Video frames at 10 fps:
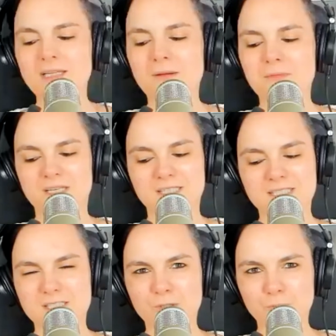I mean, this
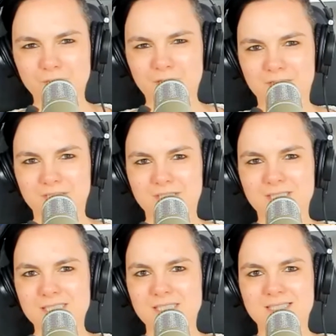is 2 years.
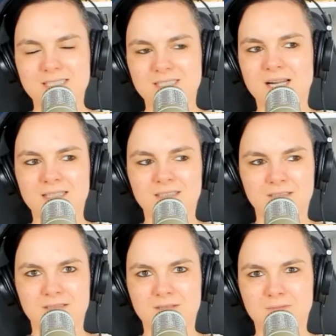This is not a
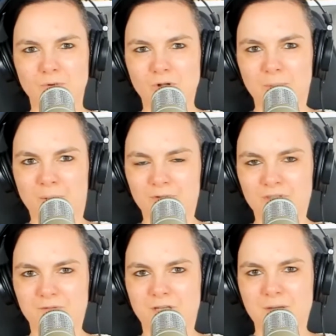small amount
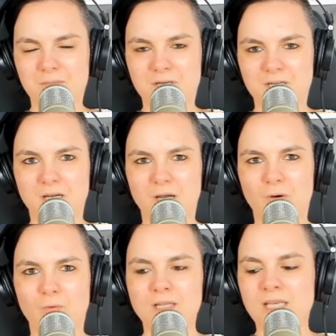of time.
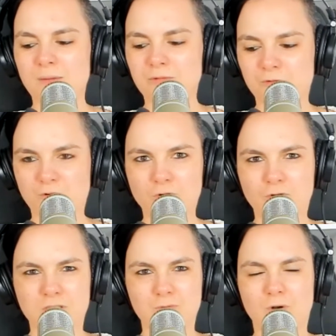What kept you
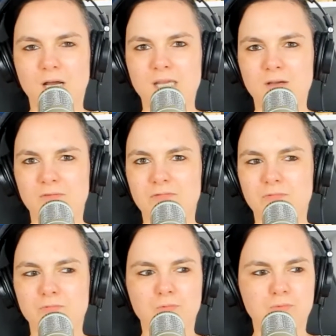focused? Why
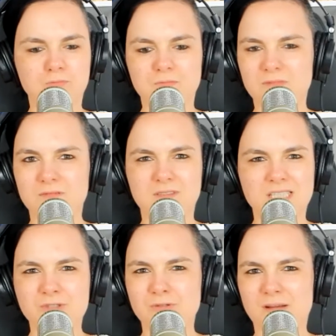
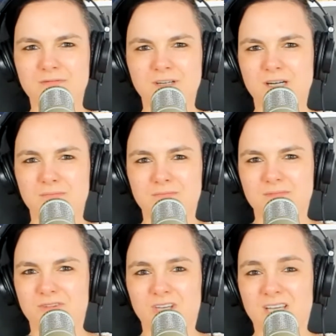did you ever
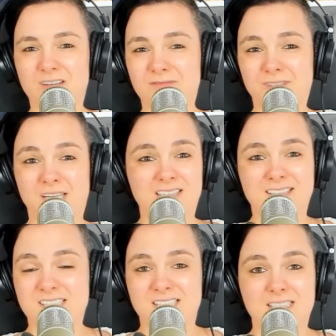think of, hey,
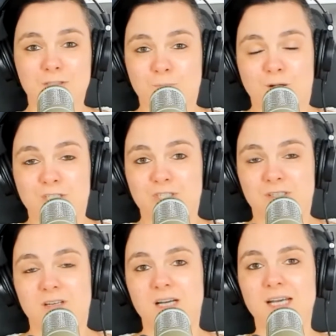this is too much?
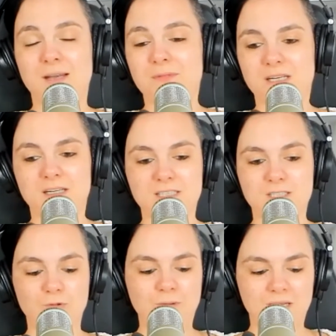I mean, it's
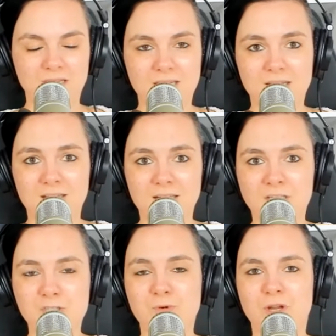too many
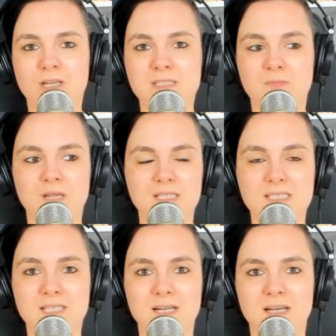lunch breaks
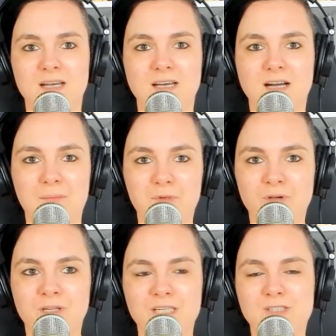missed. I'm
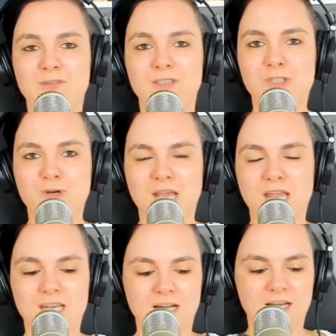doing this on the
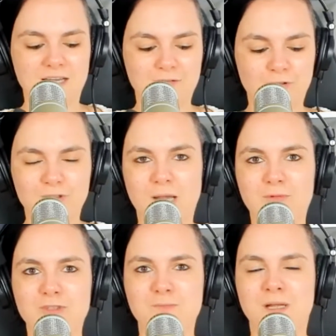train. I have no time
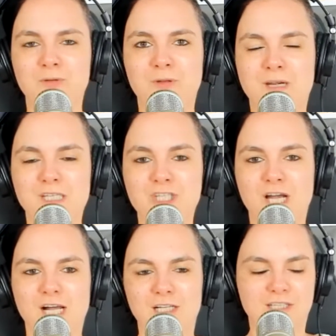to spend with my
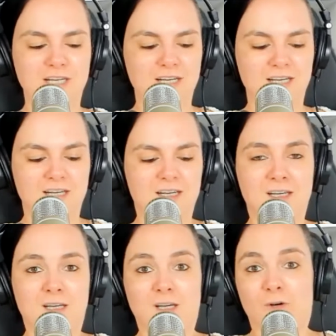child,
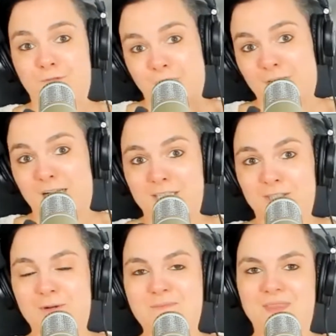or very
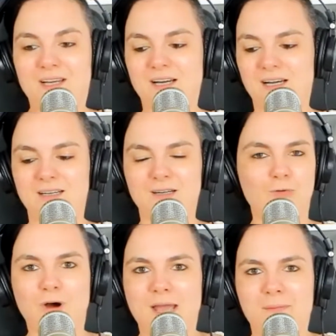little.
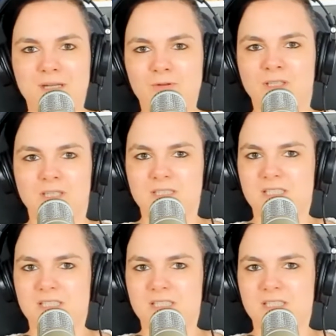Why am I doing this?